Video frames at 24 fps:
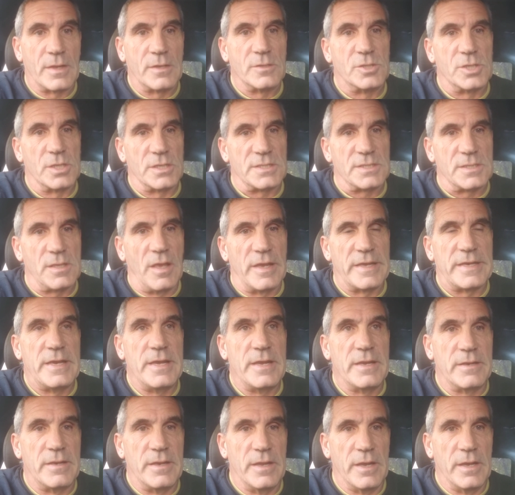just like
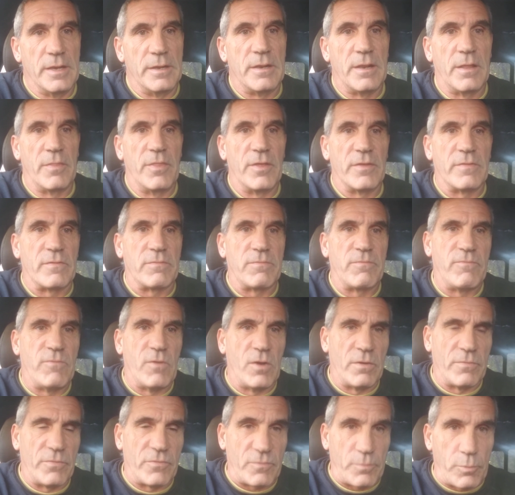he did the
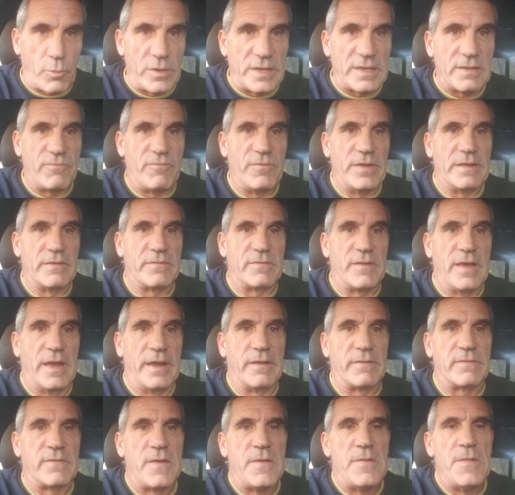spring feast
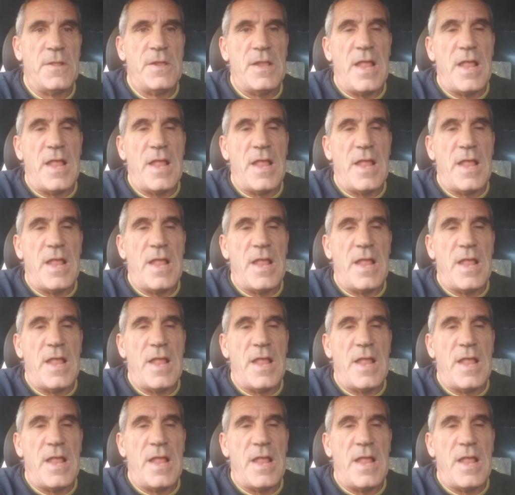days.